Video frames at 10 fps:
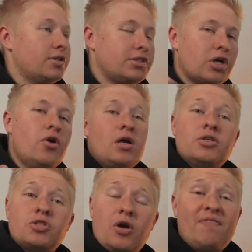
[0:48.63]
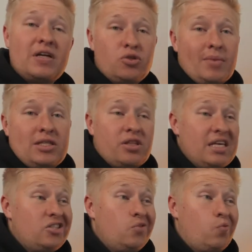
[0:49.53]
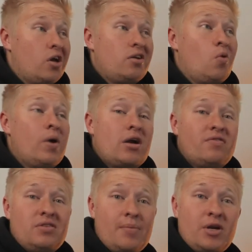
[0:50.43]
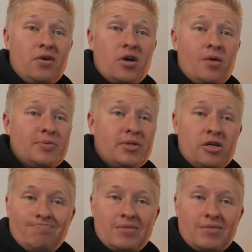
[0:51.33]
So if I do mention things you weren't aware of, let me know in the comments below.